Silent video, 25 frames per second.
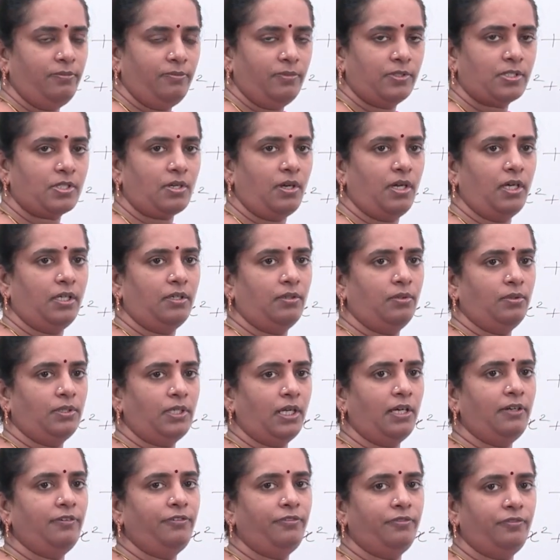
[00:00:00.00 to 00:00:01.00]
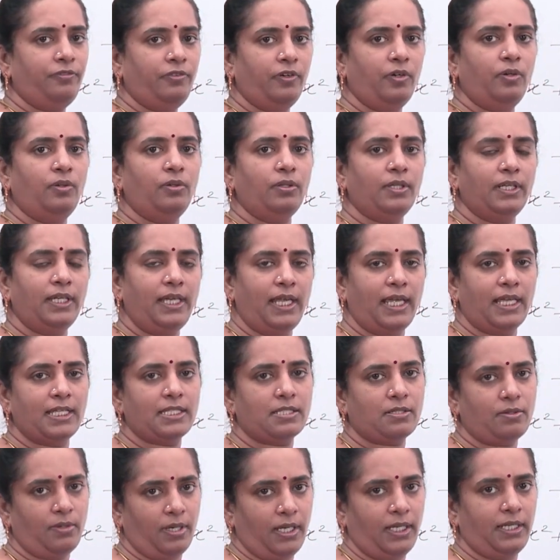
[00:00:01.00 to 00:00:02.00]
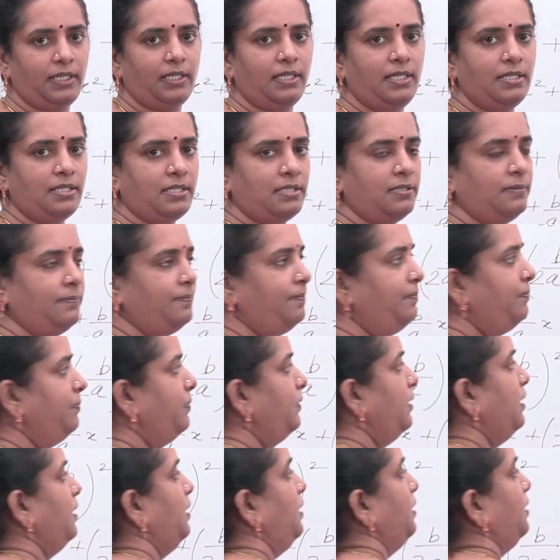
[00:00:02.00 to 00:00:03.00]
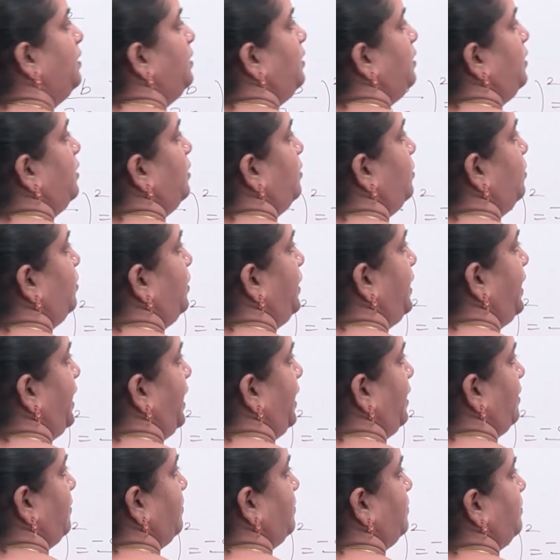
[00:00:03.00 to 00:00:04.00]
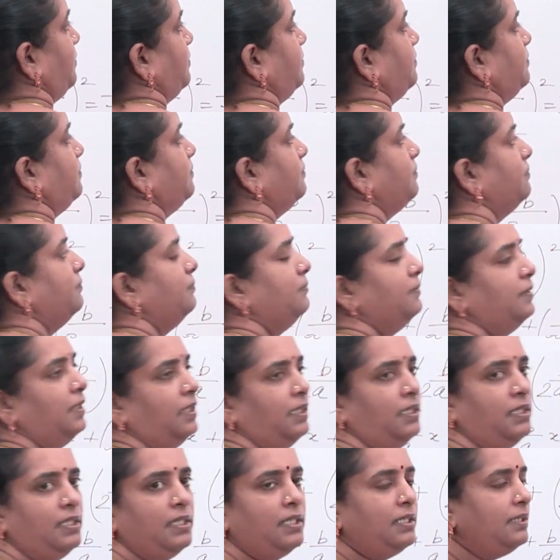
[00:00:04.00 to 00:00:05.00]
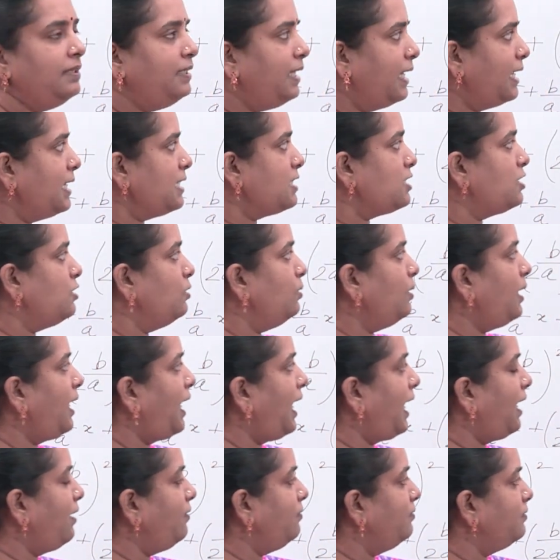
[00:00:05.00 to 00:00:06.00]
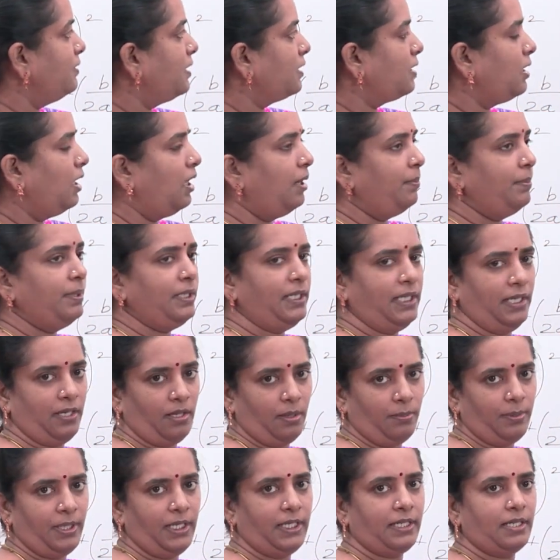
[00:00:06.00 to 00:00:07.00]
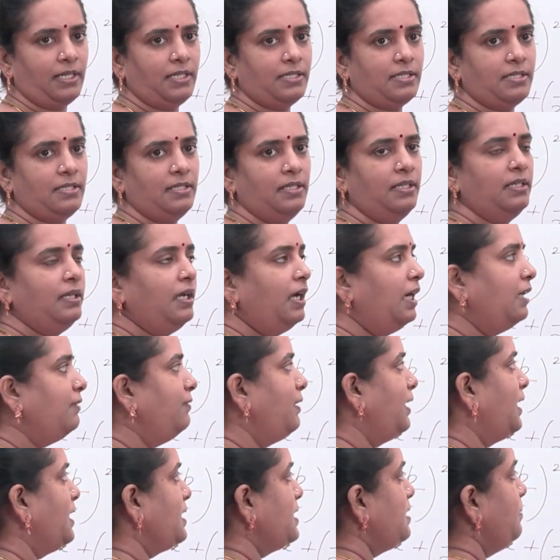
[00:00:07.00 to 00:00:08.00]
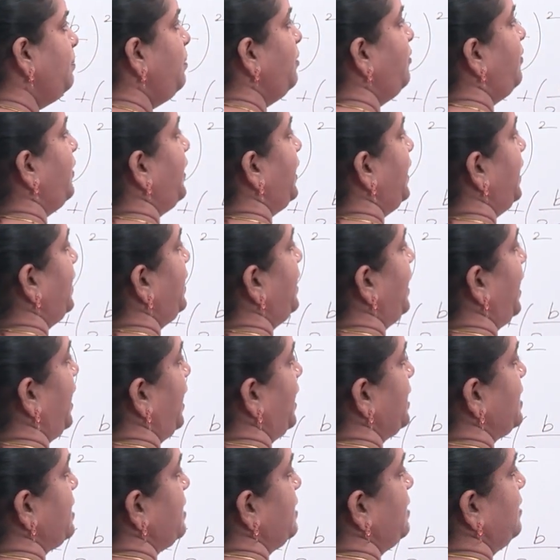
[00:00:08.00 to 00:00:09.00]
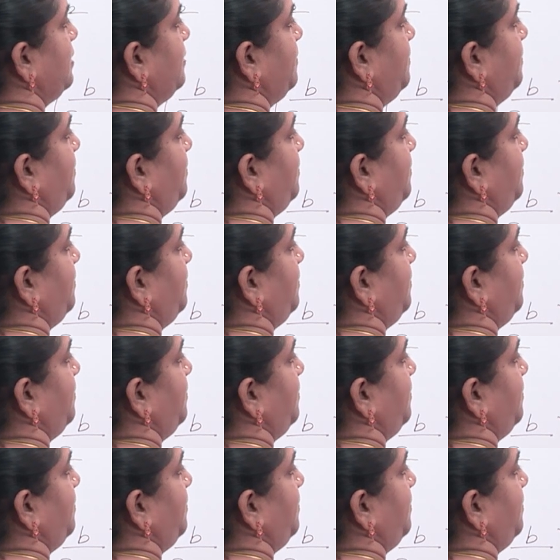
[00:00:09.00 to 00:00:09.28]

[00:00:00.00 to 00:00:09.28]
Square root of 4a square is 2a. These two have the common denominators and we can simplify it as